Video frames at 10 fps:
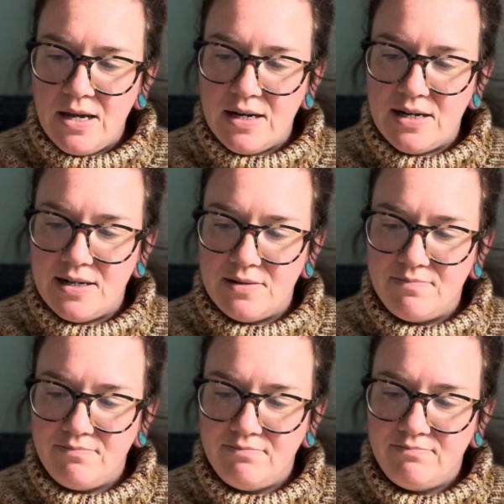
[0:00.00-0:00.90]

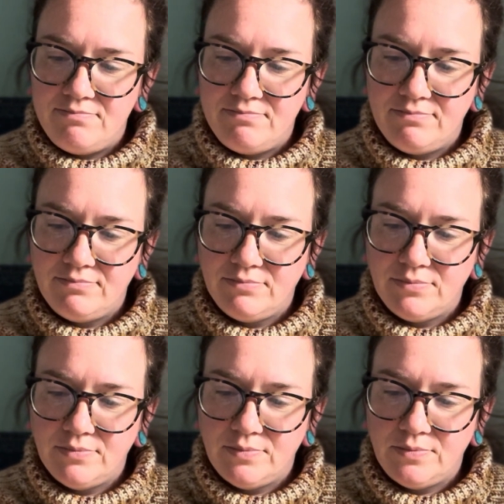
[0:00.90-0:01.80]

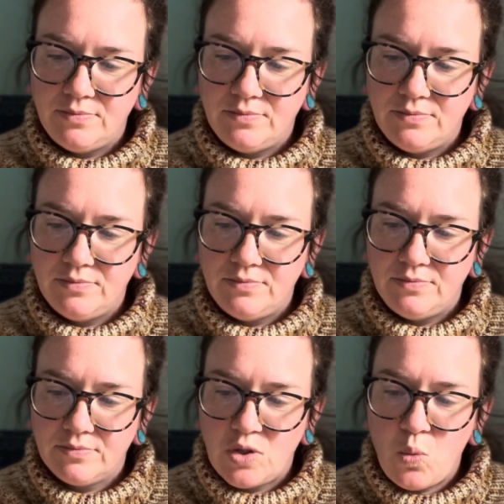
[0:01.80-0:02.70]

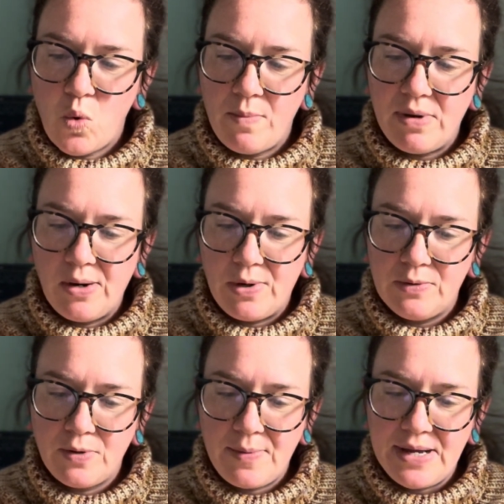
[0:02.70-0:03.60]
1x1
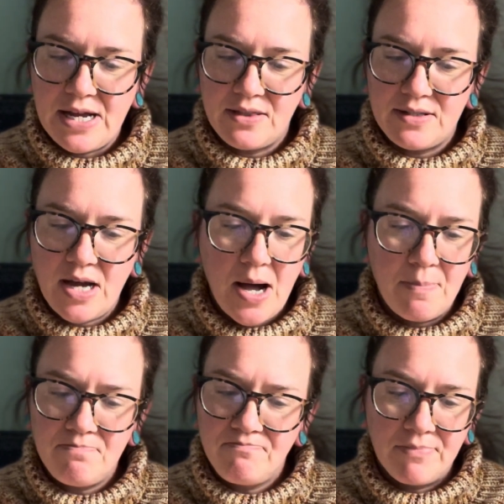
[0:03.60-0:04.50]
ribbing at the
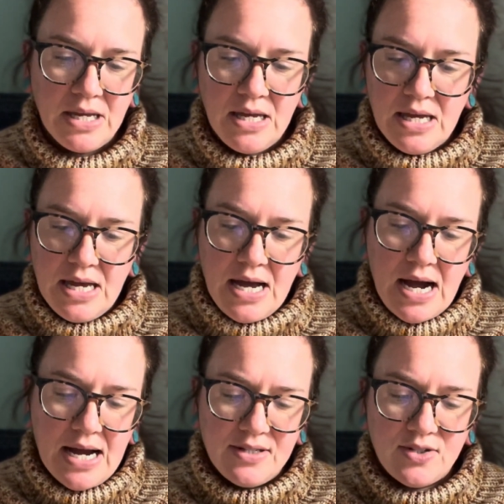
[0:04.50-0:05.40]
top.
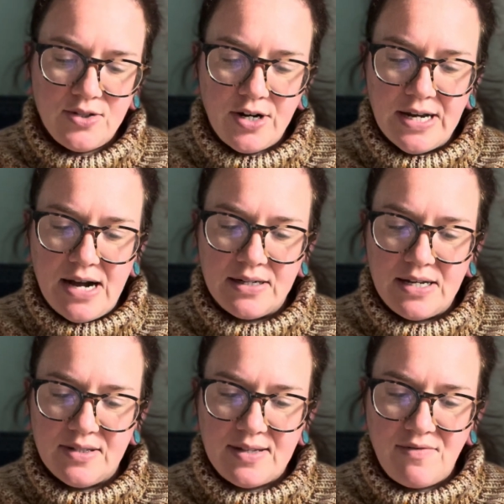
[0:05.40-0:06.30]
I start out
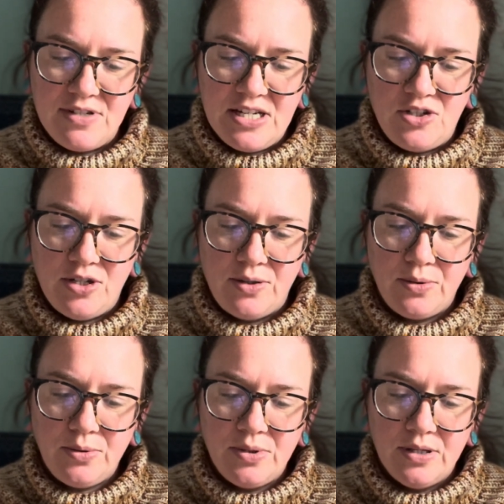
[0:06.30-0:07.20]
at
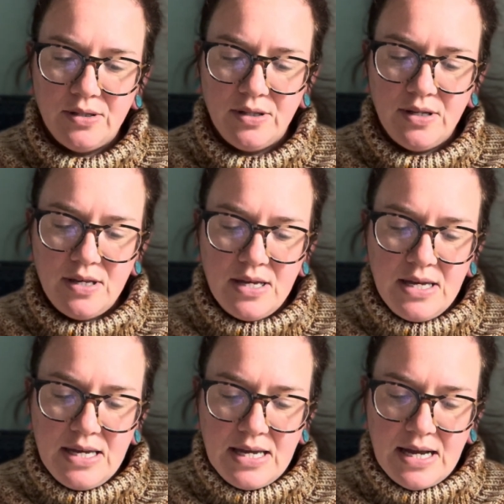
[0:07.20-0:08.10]
72
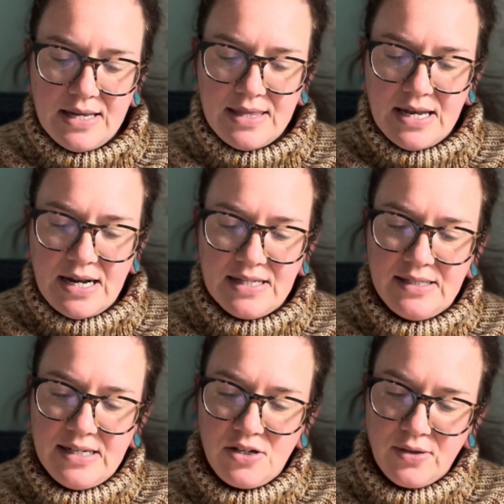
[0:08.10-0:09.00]
and then I
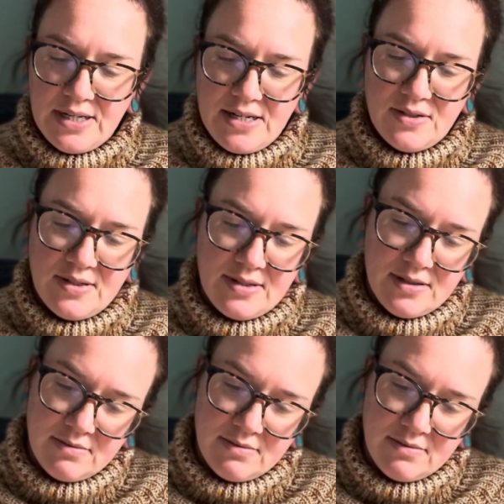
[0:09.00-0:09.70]
decrease